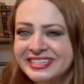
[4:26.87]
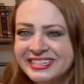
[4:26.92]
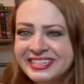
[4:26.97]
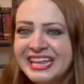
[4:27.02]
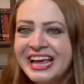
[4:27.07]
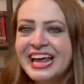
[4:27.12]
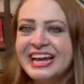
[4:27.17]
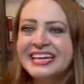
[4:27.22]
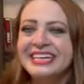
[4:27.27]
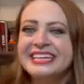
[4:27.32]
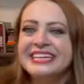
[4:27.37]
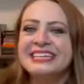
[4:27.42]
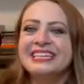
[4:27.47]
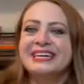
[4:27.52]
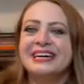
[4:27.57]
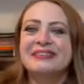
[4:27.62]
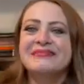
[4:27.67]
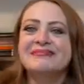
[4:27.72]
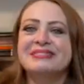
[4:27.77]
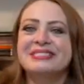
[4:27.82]
And he
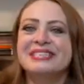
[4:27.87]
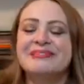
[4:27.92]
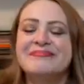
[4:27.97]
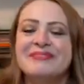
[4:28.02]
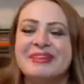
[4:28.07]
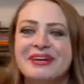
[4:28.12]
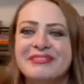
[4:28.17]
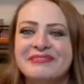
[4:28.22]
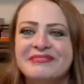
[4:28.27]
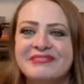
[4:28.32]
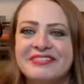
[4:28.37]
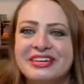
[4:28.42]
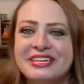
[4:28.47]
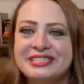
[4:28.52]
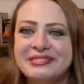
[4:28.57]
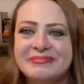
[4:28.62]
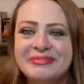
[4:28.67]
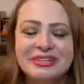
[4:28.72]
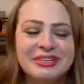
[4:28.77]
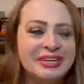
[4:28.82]
comes up on
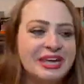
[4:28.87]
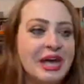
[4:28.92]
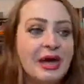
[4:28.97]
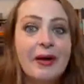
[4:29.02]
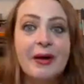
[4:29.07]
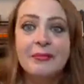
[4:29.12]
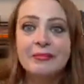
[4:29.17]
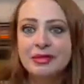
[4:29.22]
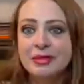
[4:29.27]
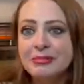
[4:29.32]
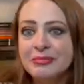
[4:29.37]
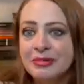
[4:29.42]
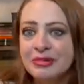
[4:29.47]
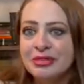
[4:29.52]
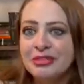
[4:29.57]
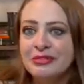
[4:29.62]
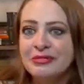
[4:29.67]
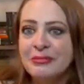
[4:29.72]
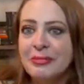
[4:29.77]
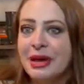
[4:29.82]
Facebook, people you
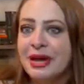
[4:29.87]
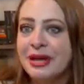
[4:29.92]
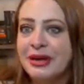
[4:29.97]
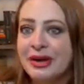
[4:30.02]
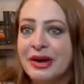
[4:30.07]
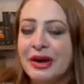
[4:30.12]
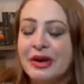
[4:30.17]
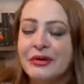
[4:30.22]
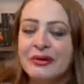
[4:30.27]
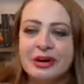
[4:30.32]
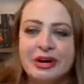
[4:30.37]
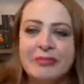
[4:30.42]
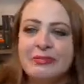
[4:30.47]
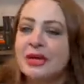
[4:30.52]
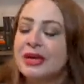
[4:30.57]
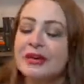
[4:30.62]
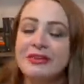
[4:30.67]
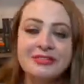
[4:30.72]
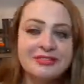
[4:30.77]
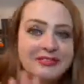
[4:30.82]
may know. And I'm
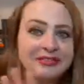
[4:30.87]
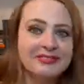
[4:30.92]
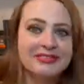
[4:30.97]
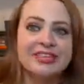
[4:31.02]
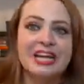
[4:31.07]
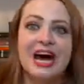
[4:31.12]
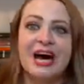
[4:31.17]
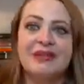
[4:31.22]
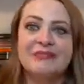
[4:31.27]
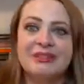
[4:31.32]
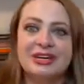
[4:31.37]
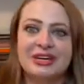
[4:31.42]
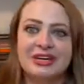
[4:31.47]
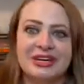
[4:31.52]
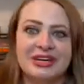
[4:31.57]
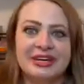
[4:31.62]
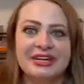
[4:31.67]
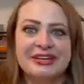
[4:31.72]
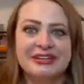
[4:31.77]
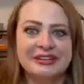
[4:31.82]
like, nah, I'm
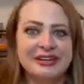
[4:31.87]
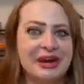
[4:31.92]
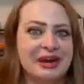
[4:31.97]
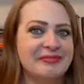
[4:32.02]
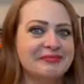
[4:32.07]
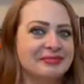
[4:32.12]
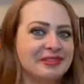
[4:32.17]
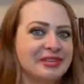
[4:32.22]
good. I'm